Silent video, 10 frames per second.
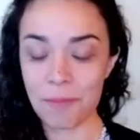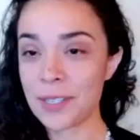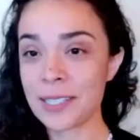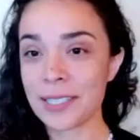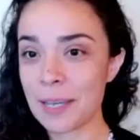
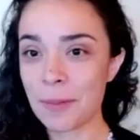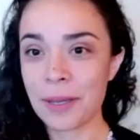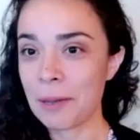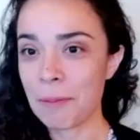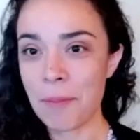sleep,
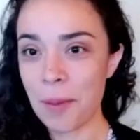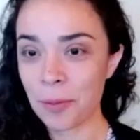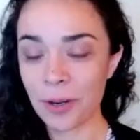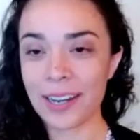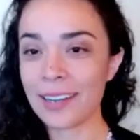
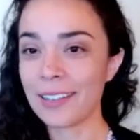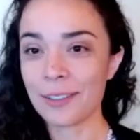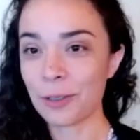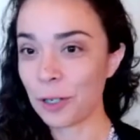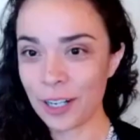memory,
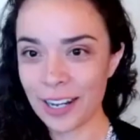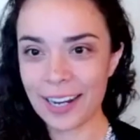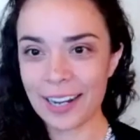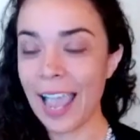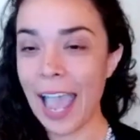
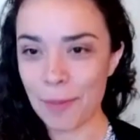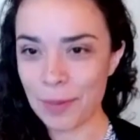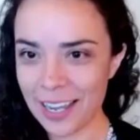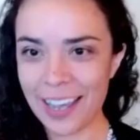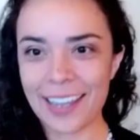learning,
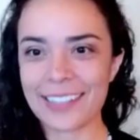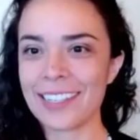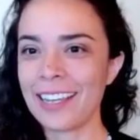appetite,